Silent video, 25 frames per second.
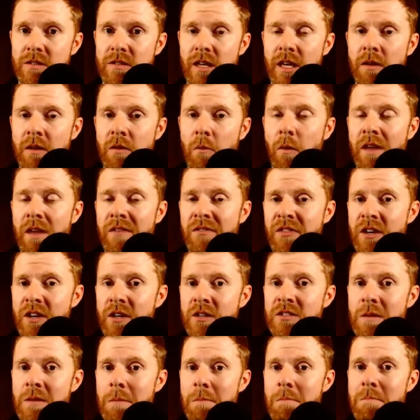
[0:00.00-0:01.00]
And if
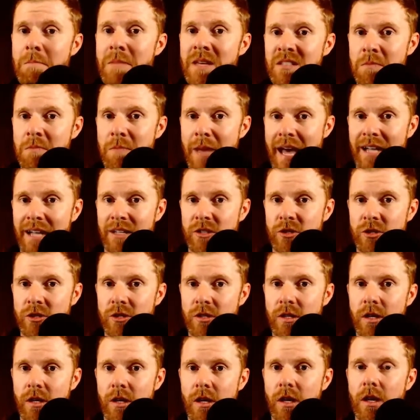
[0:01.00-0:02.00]
there's a mismatch
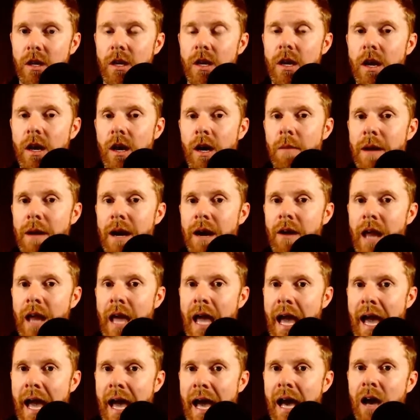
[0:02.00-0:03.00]
about
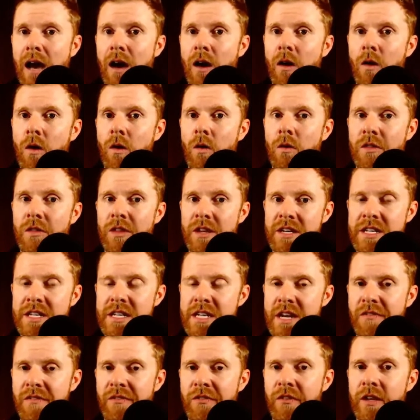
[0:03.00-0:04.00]
how the
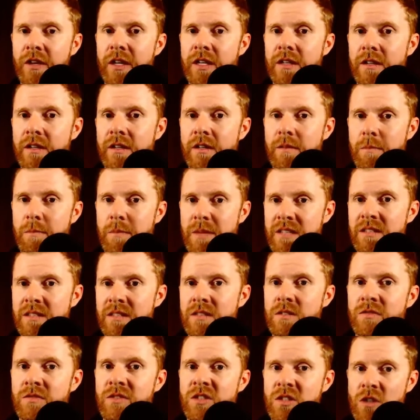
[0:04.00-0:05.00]
different pieces
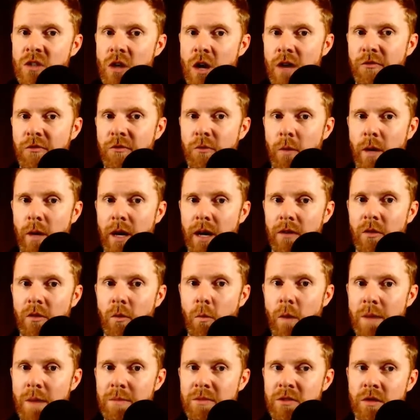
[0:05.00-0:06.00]
of software, the
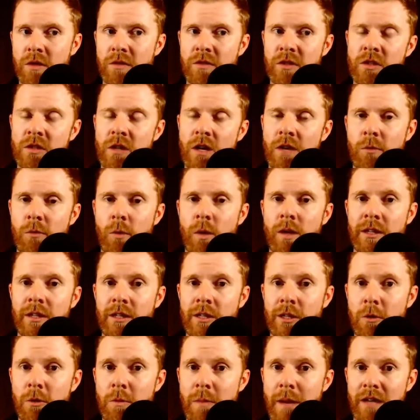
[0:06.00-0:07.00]
web server software and the
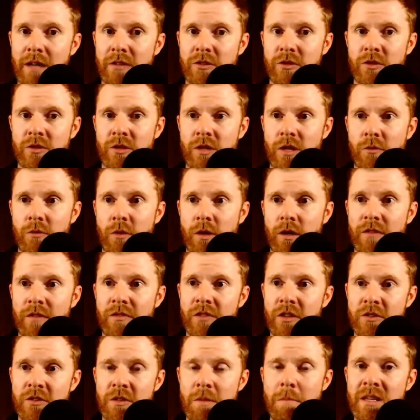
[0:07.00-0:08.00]
load balancer software, if
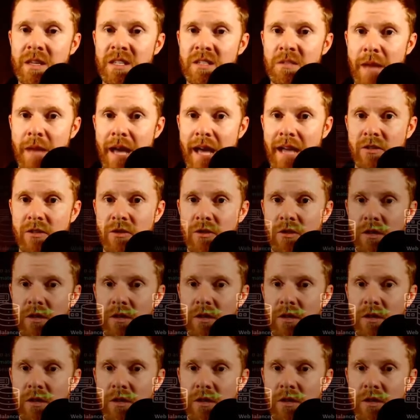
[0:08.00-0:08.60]
there's a mismatch,